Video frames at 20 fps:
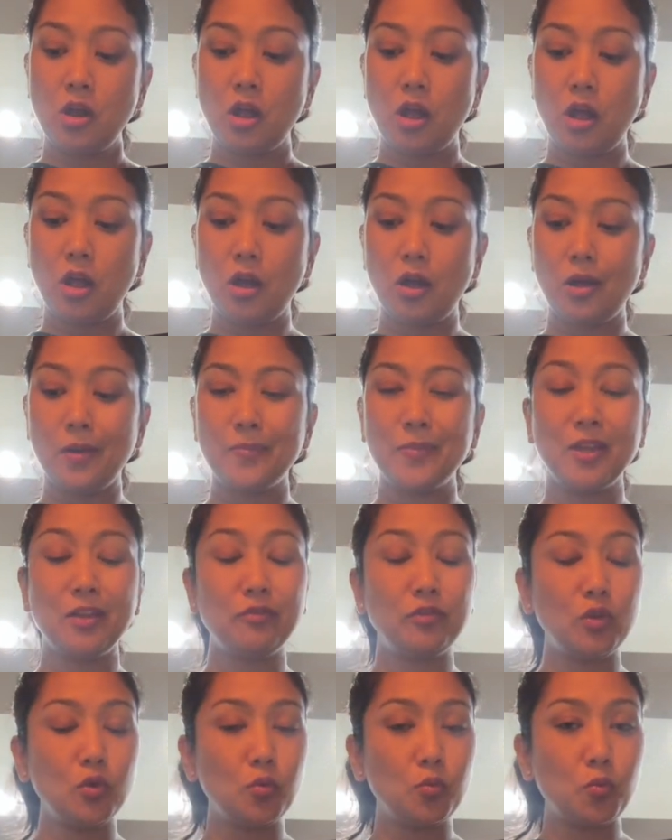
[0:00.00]

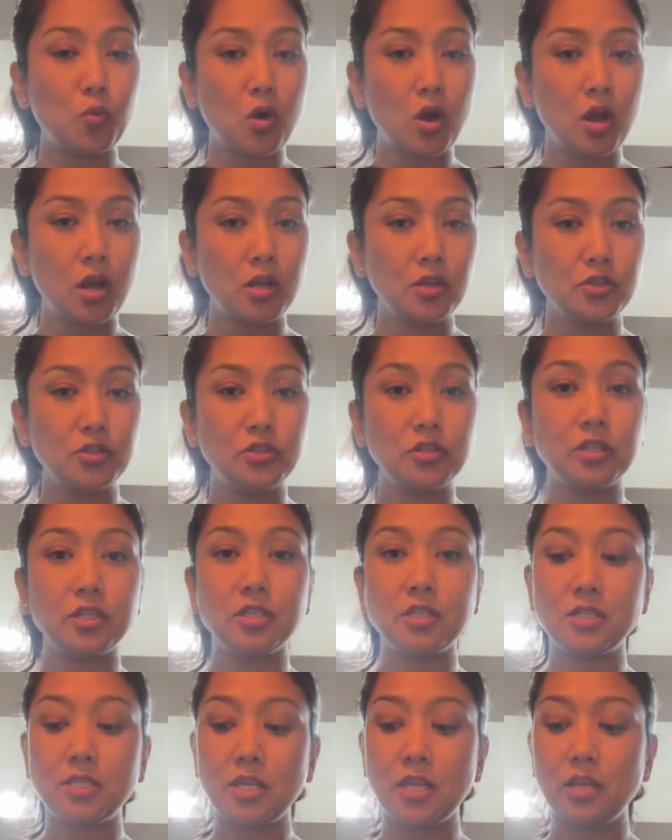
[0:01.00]
If you want, you
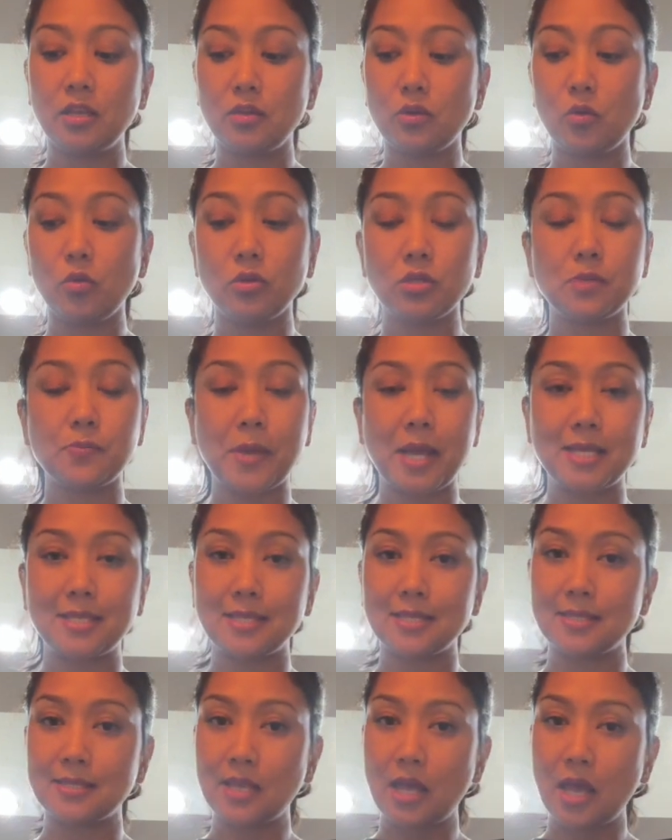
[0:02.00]
can take the whole
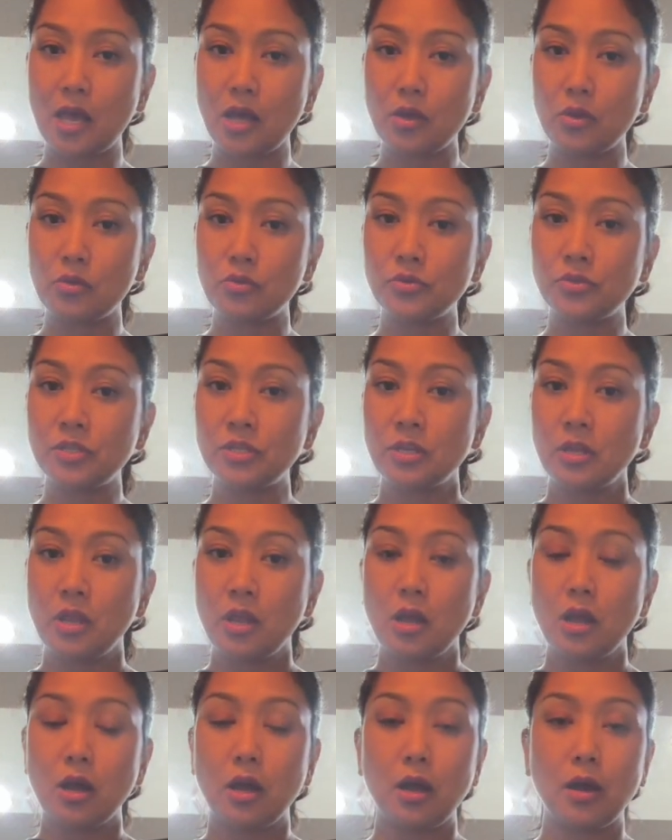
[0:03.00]
spices out.
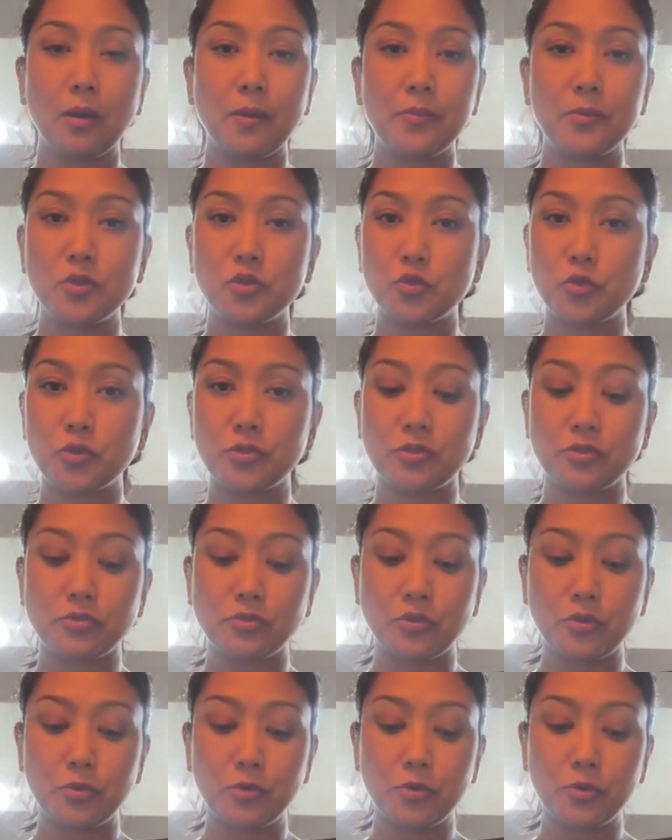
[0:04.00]
The choice is
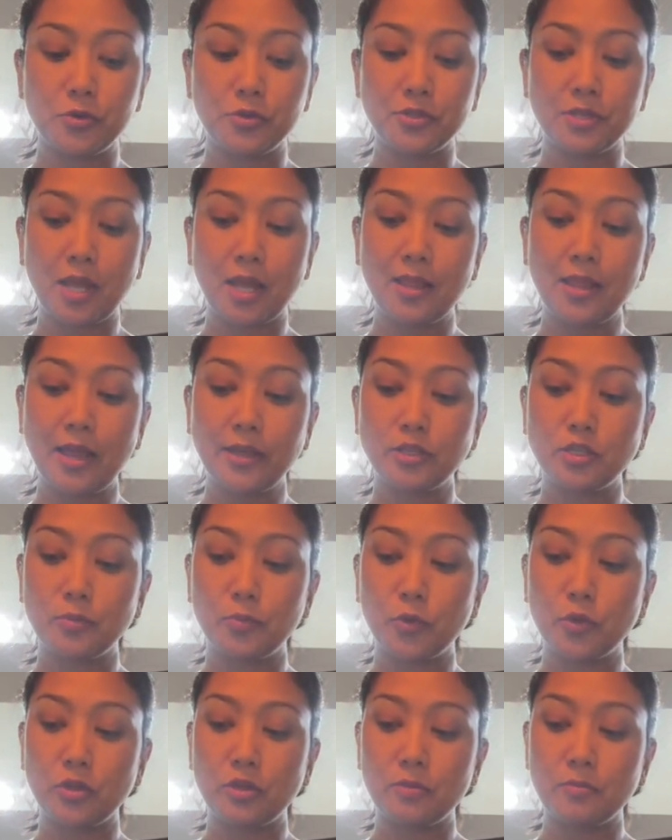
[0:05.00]
yours. I like to
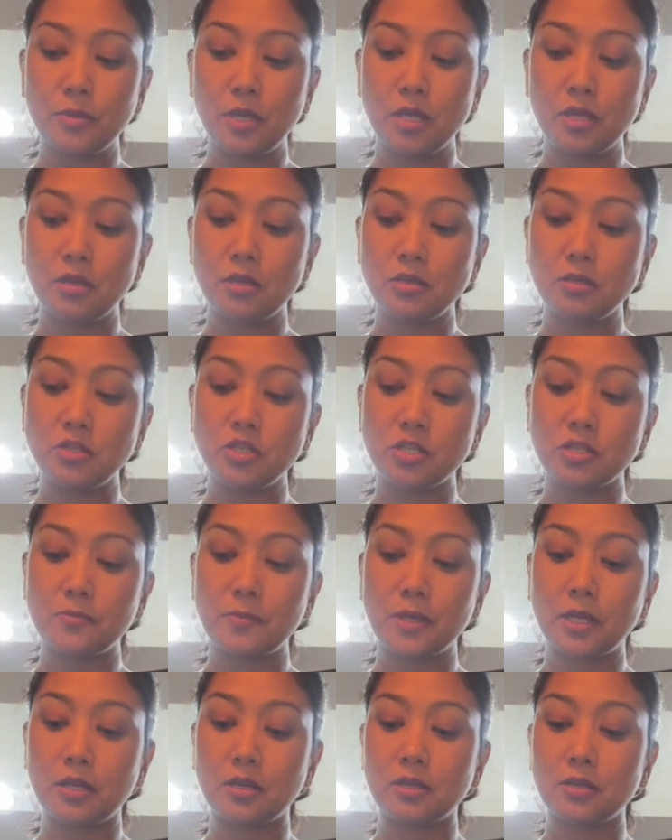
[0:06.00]
put them in just
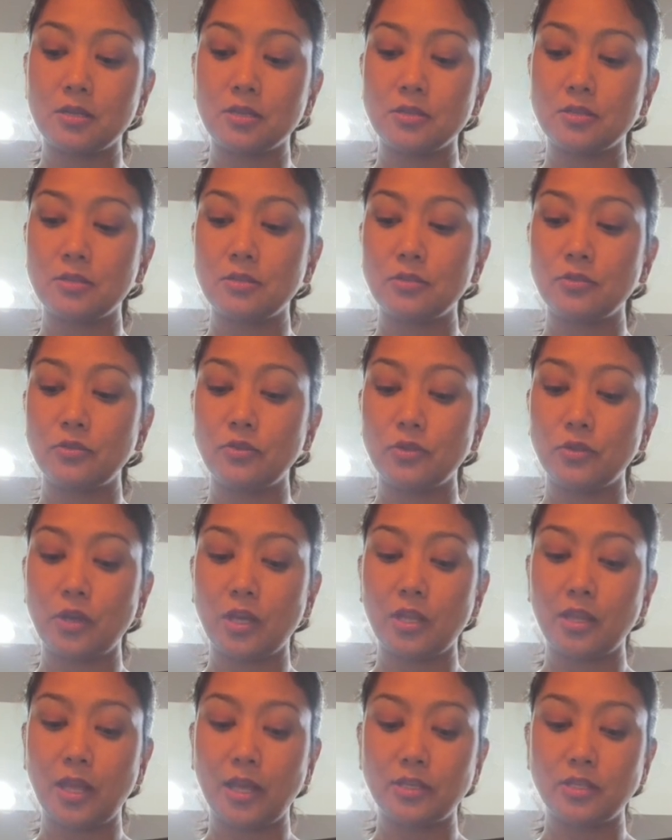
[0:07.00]
because, you know, I
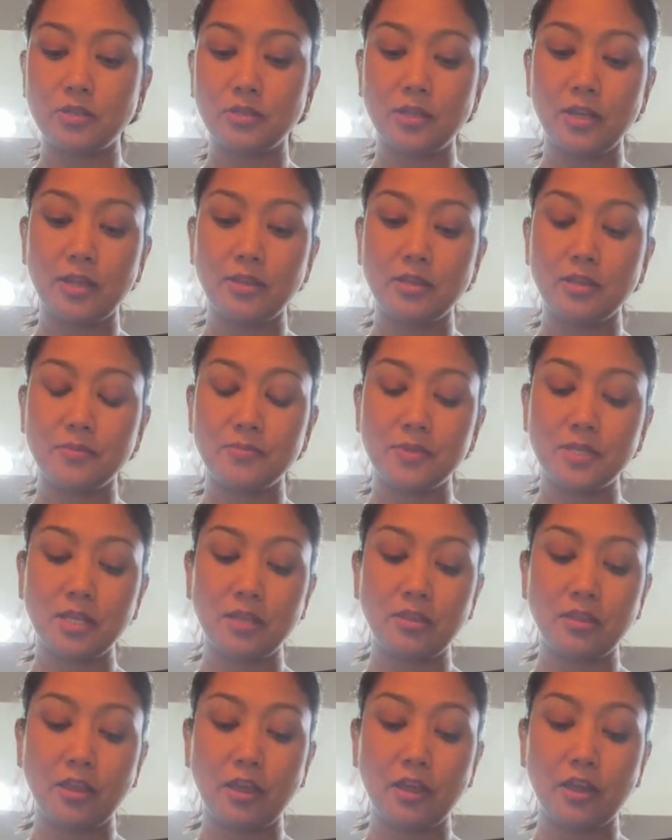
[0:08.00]
like to let them
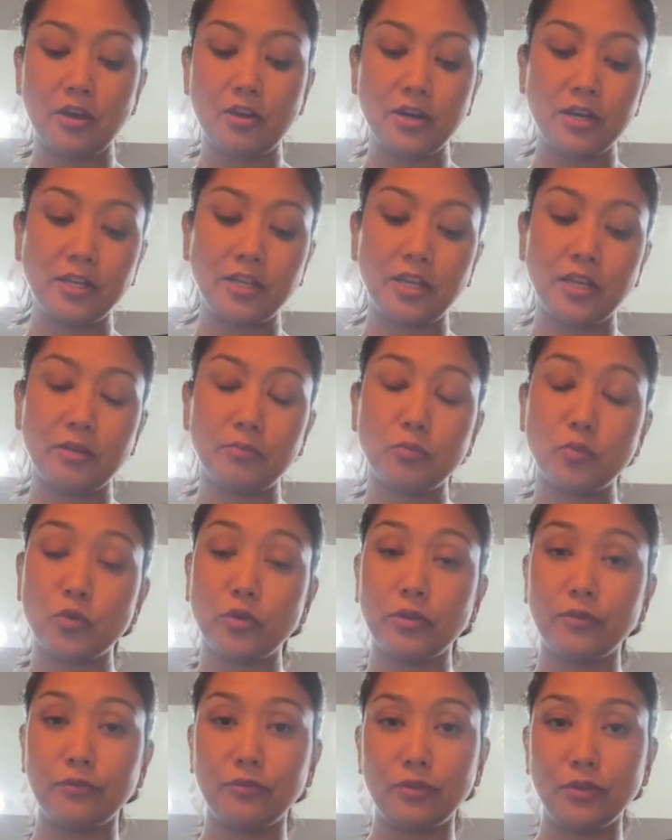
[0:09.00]
sit there and get more
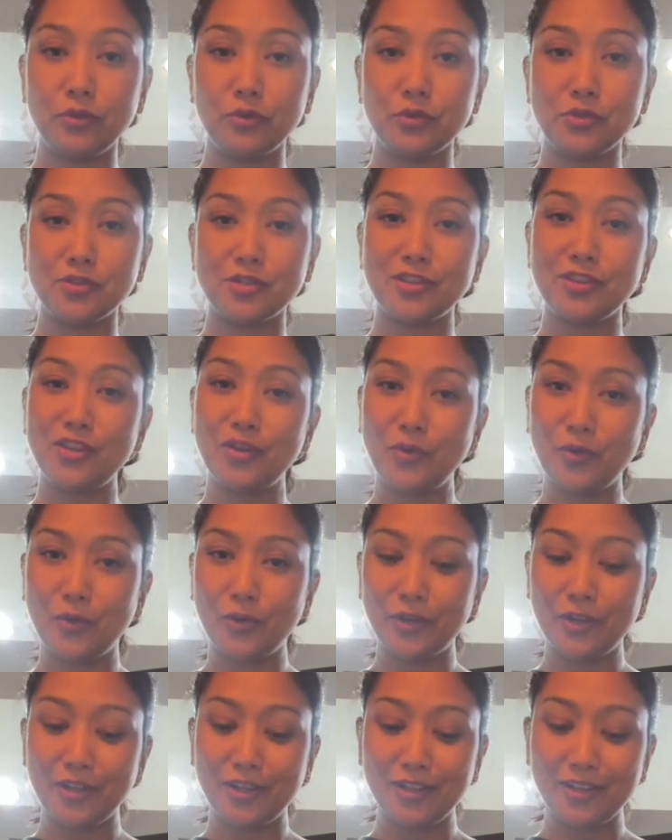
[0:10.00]
infused in the
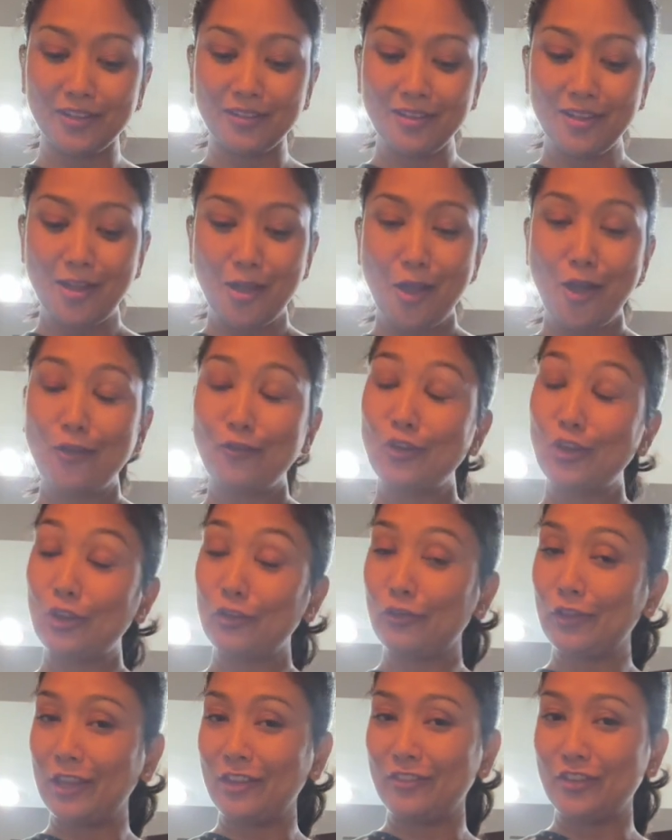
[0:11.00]
oil for the
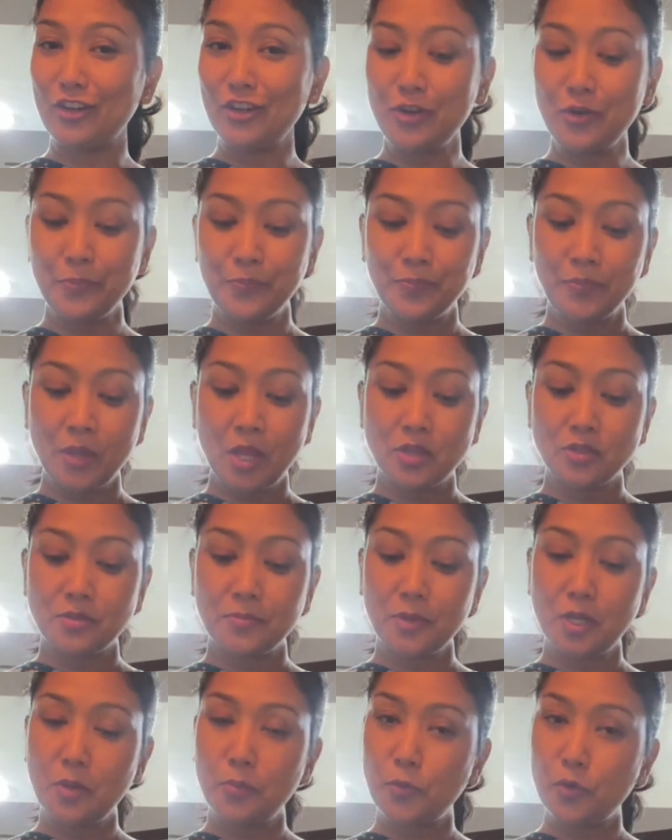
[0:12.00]
flavor. So
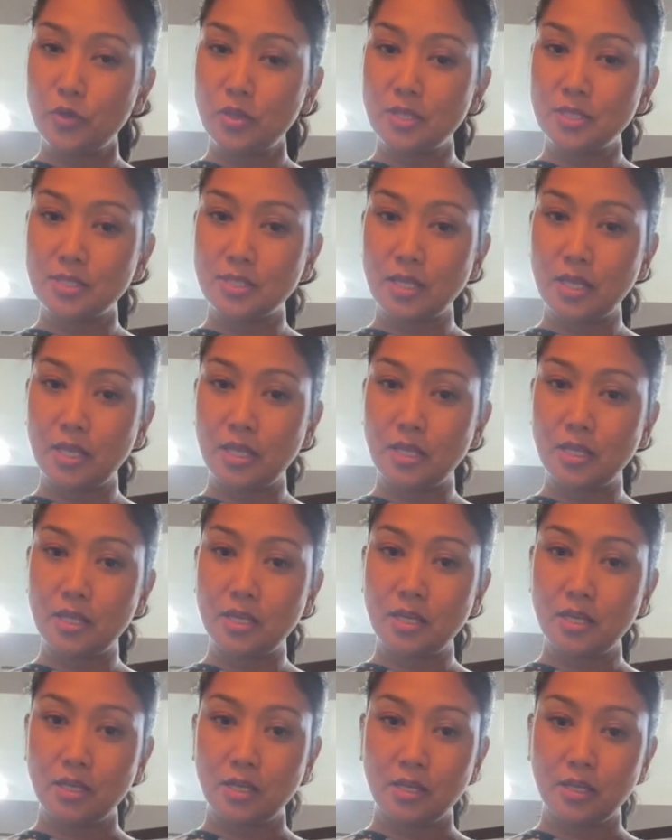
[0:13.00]
I'm gonna put this
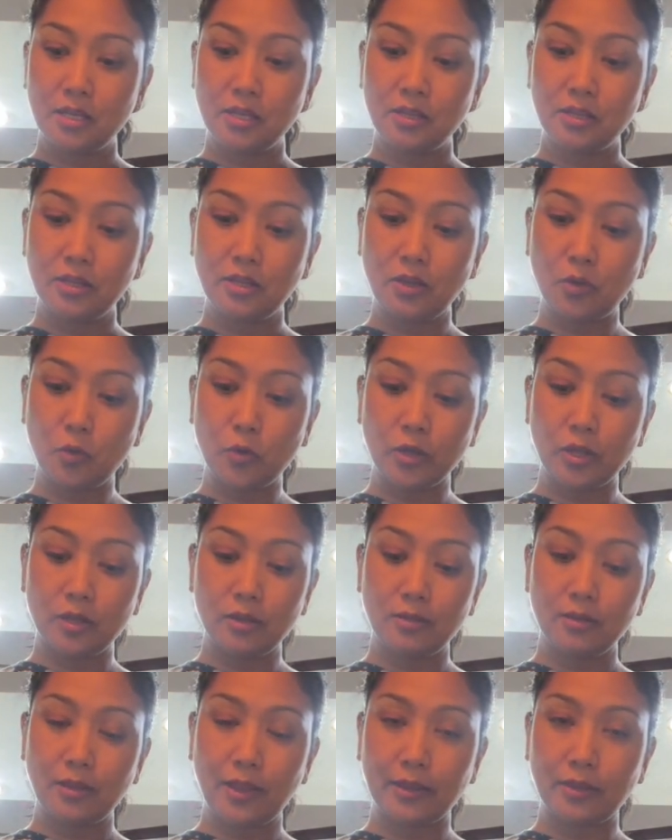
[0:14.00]
in the oil,
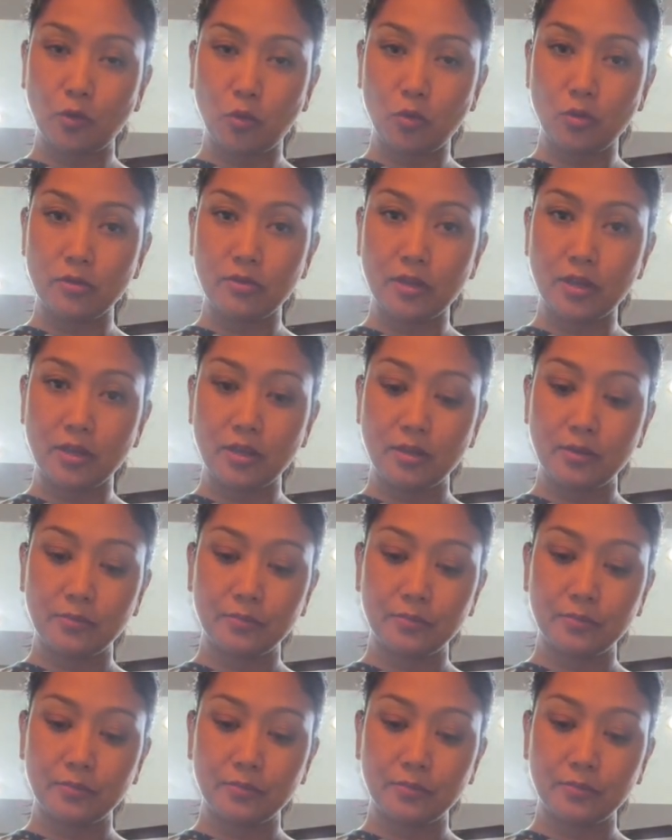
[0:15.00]
like the whole thing.